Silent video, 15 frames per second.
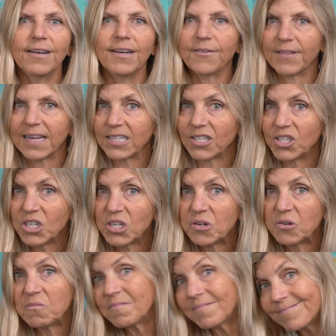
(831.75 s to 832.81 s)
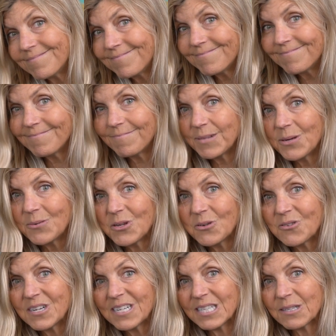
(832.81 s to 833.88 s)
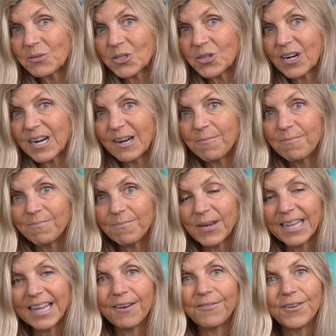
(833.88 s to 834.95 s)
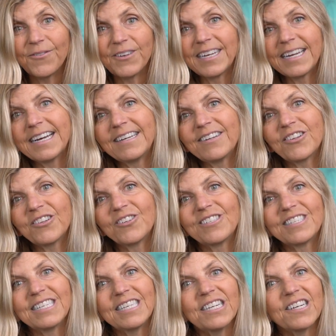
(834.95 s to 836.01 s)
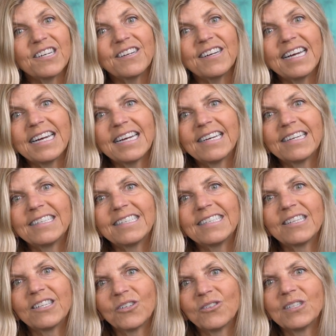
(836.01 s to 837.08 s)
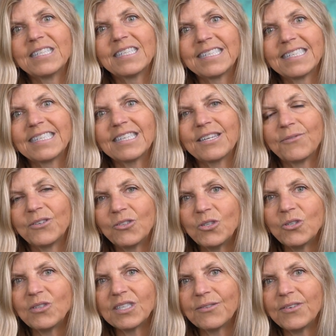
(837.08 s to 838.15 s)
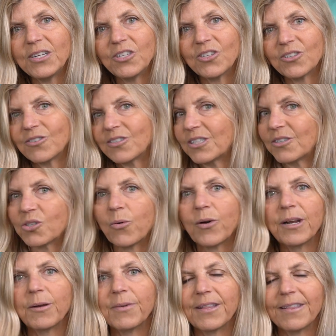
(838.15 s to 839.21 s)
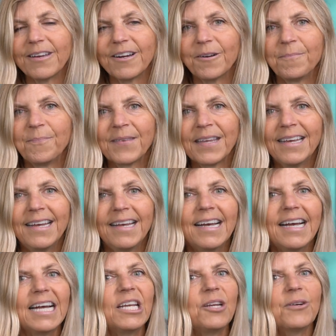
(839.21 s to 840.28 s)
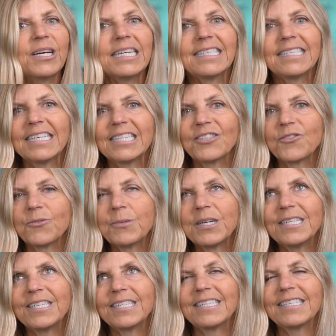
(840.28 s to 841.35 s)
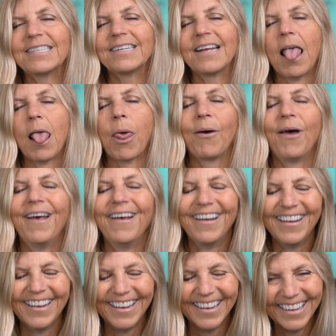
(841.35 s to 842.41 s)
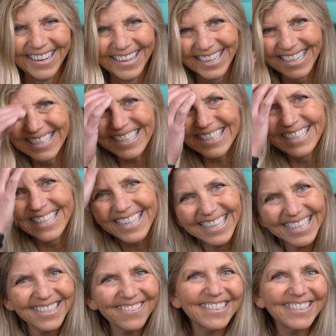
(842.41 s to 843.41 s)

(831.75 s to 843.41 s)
if that's you, maybe you want to subscribe, pay that $59 a year, and there is, if you use the features, there's quite a bit there. And you guys, thanks for much. This